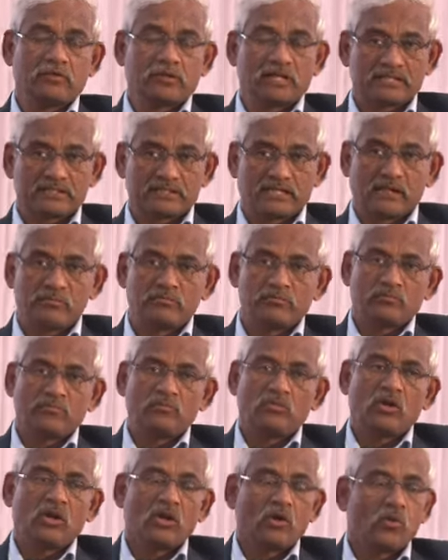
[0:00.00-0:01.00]
has come,
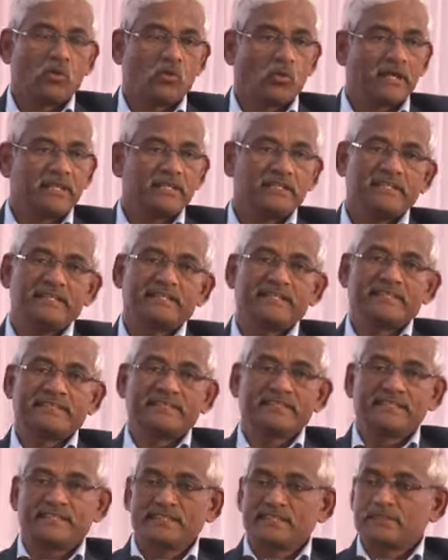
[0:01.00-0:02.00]
why the
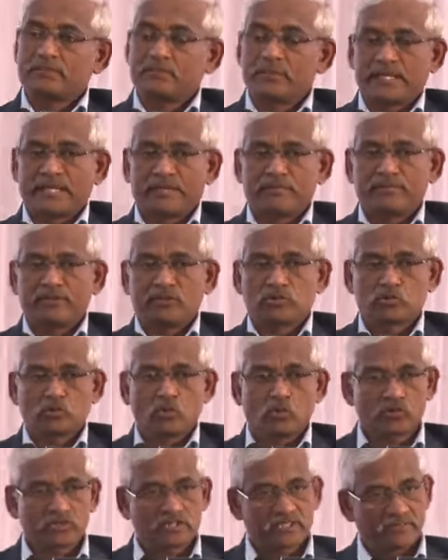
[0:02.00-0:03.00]
disease is becoming
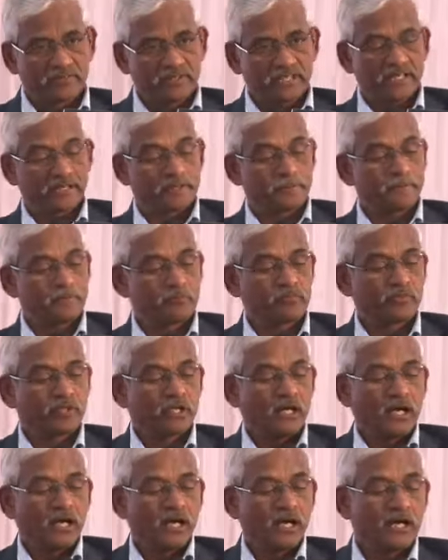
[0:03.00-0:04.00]
so severe.
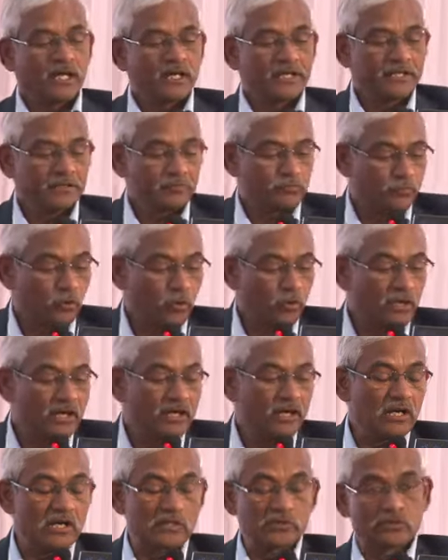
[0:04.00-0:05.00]
And in
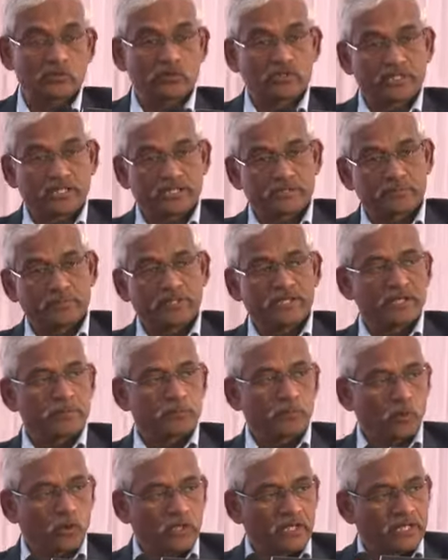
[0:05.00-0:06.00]
Florida also it has been
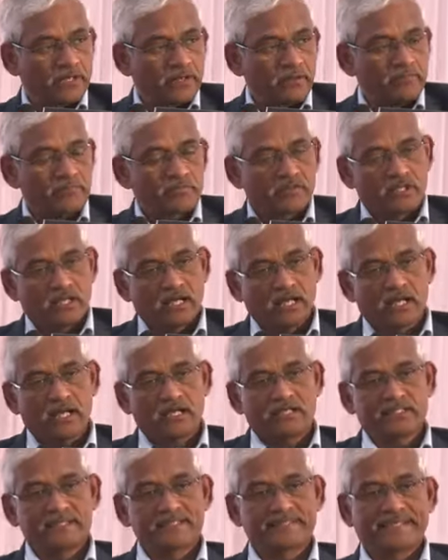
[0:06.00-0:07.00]
reported,
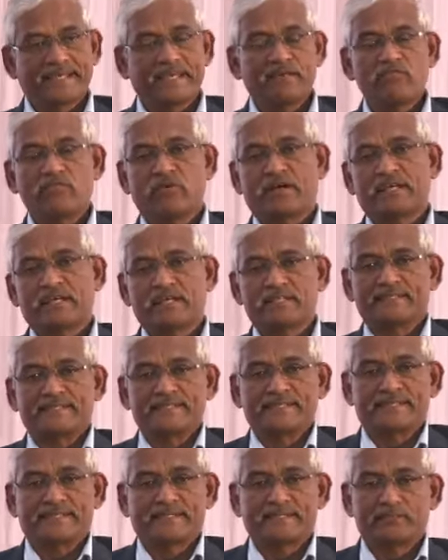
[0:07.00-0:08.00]
and the same virus
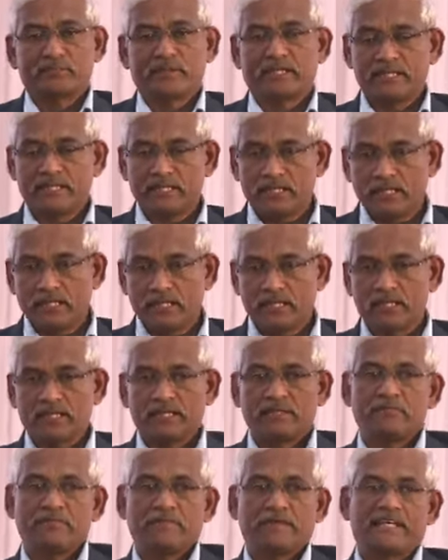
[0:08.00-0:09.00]
is being
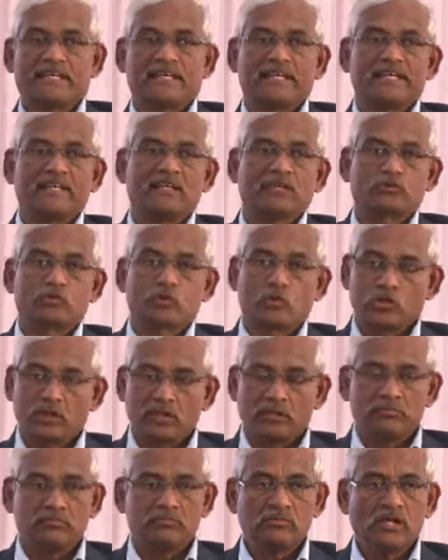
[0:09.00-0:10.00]
infecting
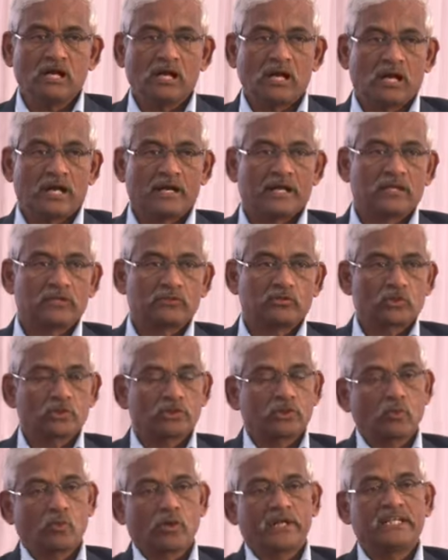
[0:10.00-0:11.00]
sorghum and also
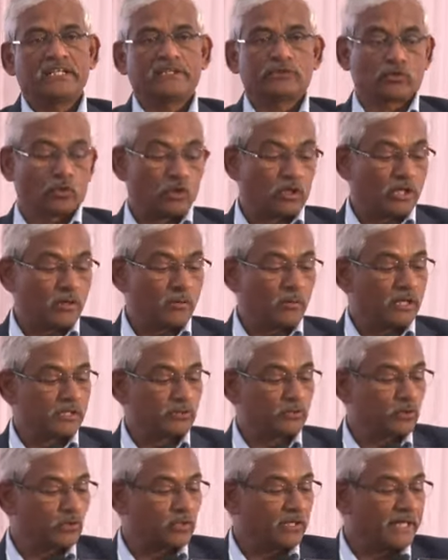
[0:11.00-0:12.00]
the wild sorghum
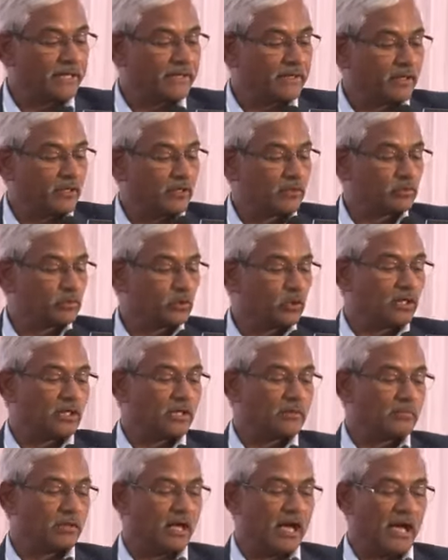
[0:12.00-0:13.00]
also, like
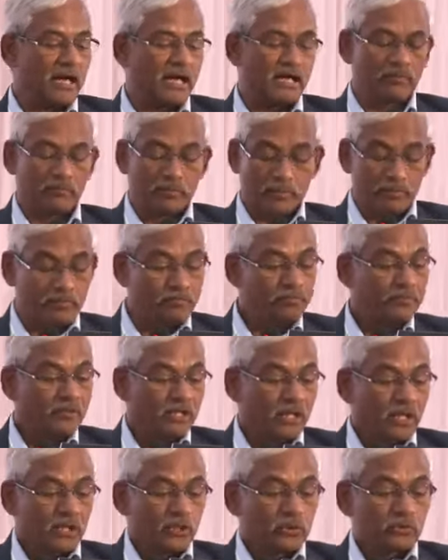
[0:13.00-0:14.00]
sorghum almum.
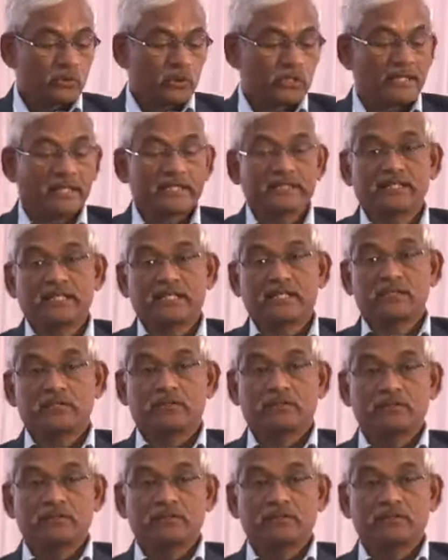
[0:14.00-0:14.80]
So like that,